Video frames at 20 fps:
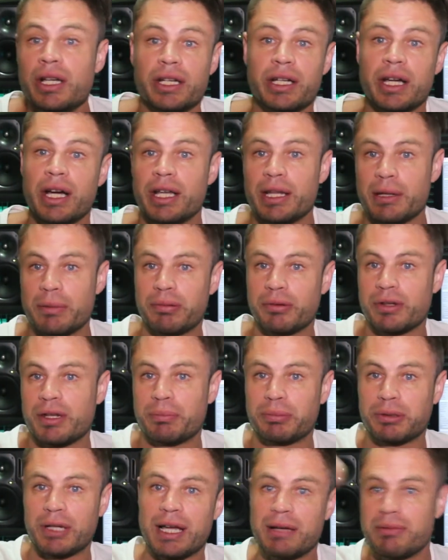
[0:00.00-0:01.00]

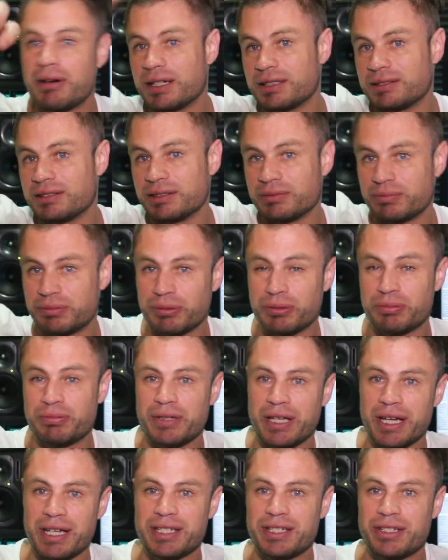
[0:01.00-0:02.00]
The play button,
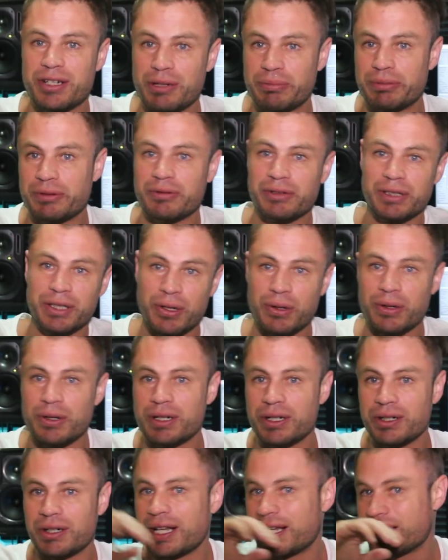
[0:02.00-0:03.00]
the stop and
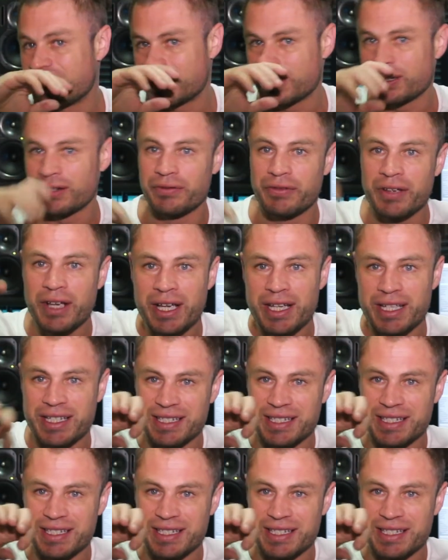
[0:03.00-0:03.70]
record, all that sort of,